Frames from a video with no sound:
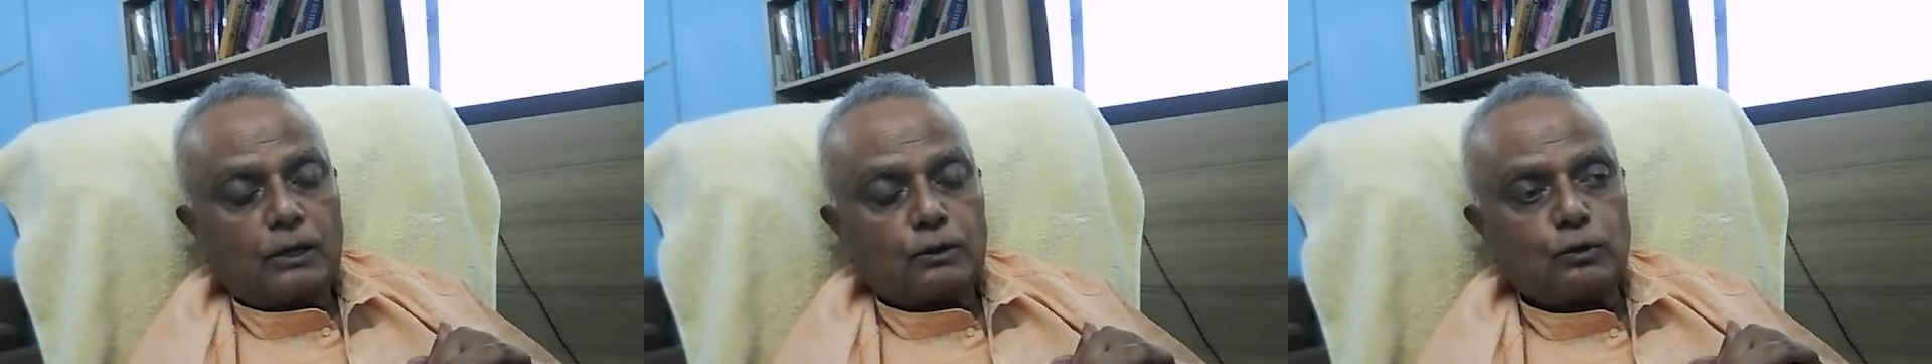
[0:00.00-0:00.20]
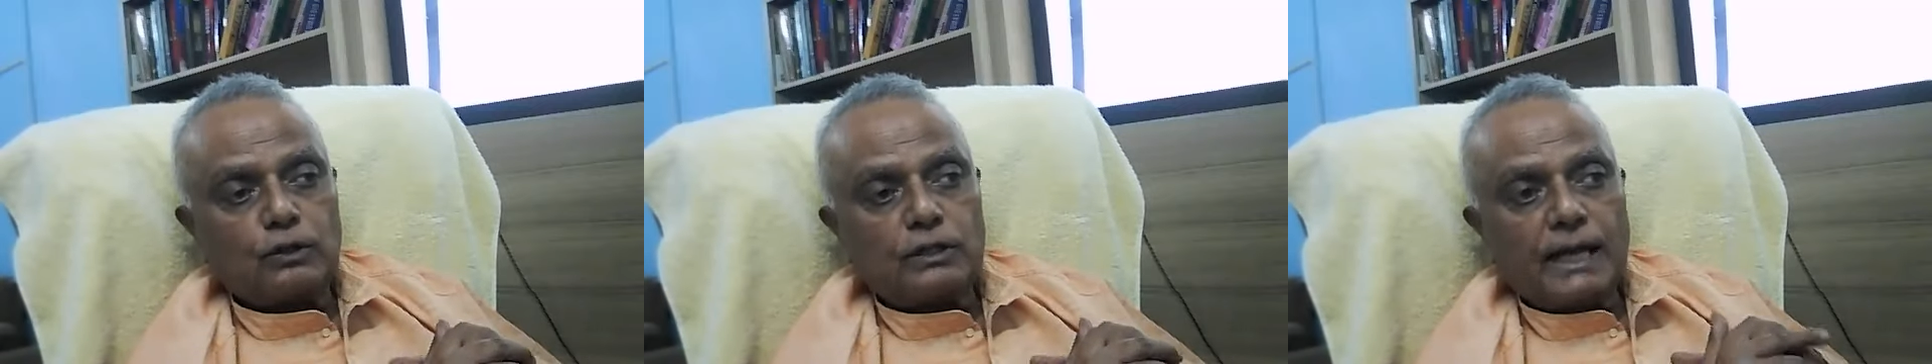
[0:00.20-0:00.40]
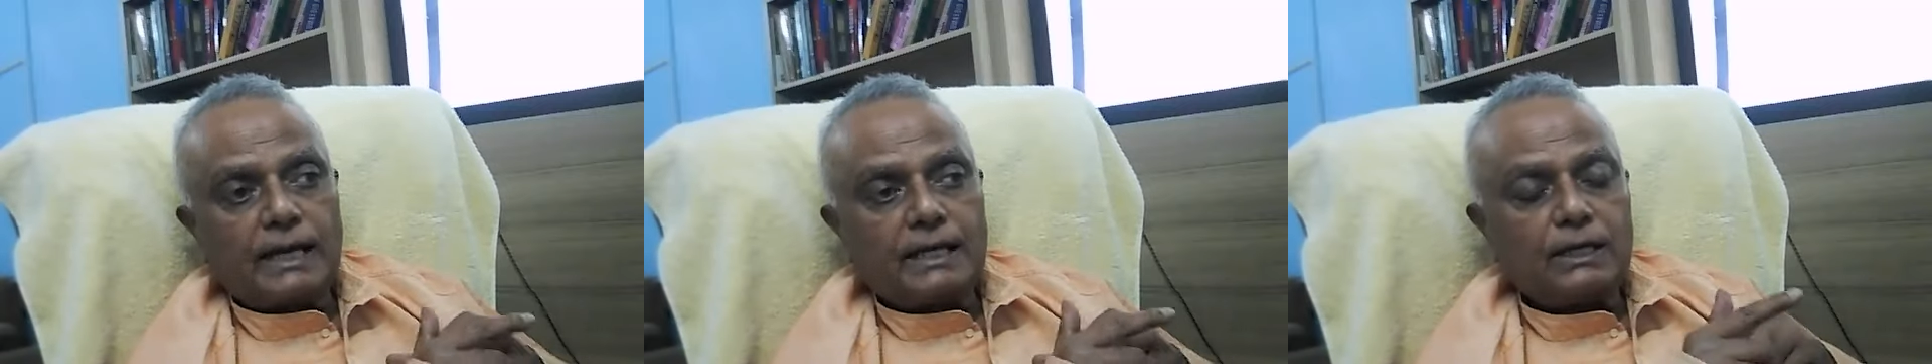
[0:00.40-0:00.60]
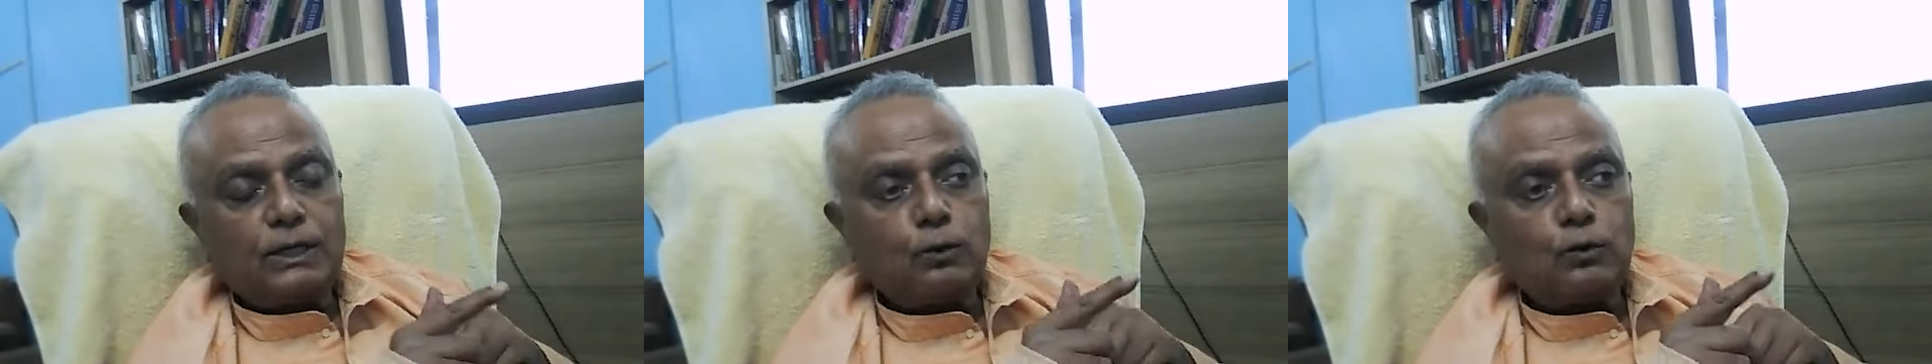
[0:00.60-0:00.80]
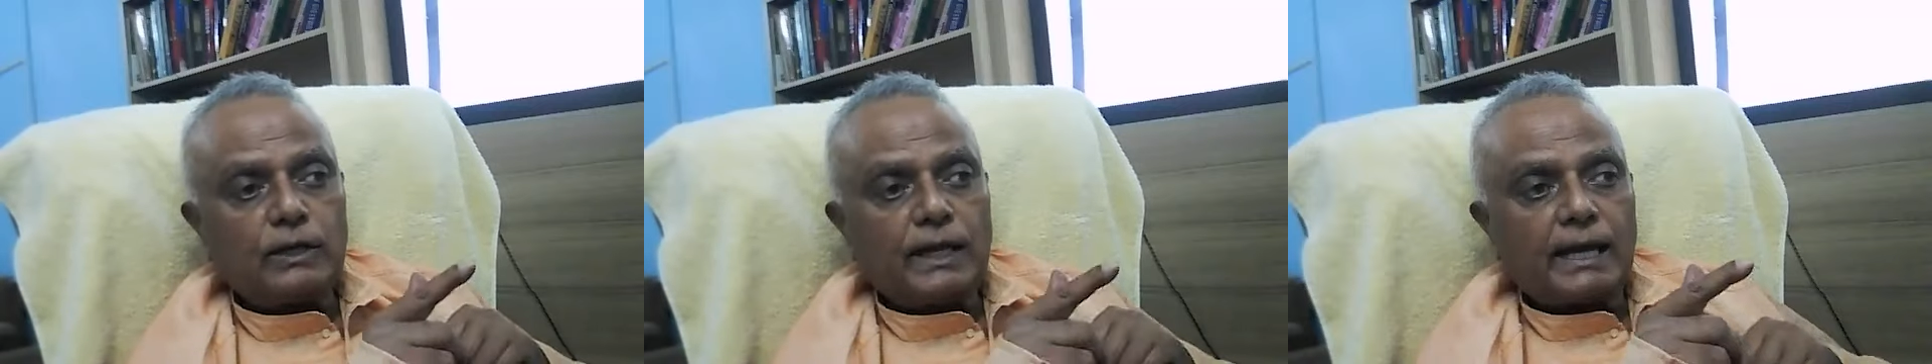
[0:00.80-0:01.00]
so that
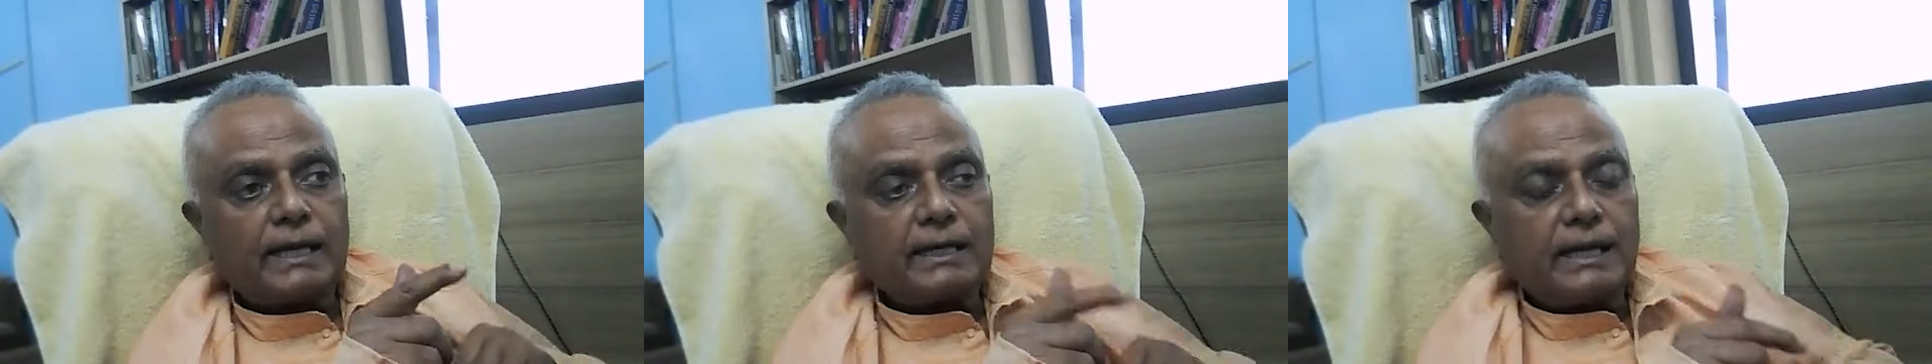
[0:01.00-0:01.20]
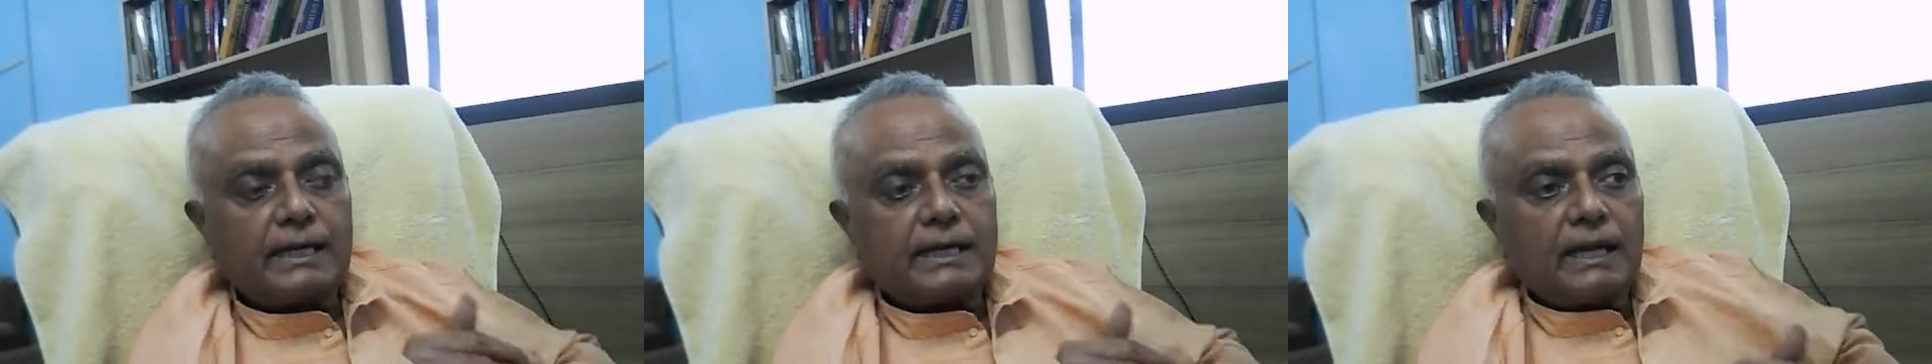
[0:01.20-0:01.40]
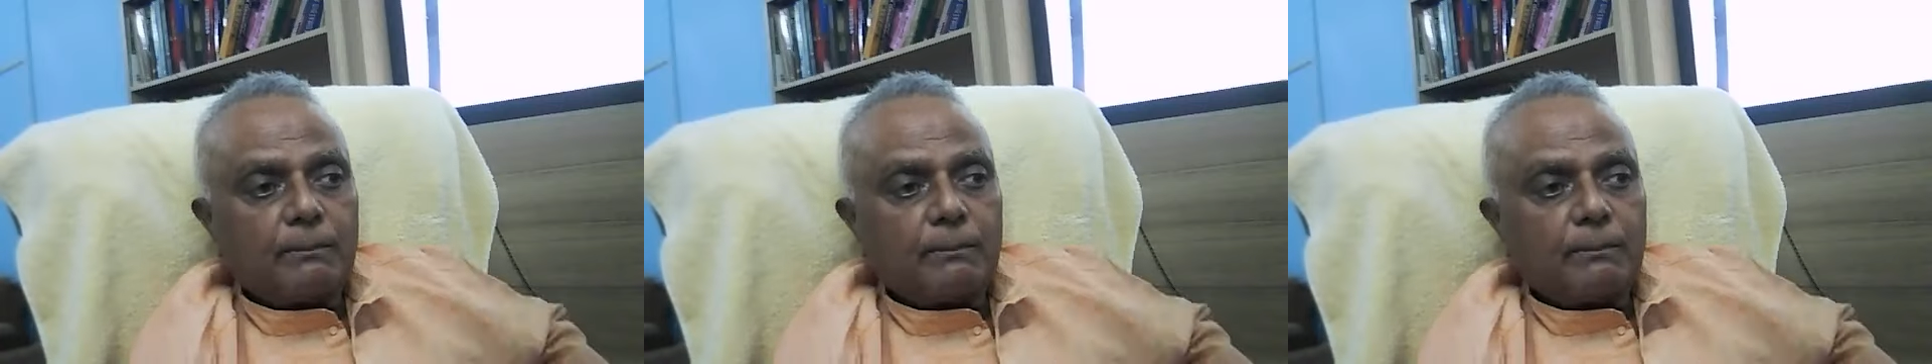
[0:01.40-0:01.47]
you can get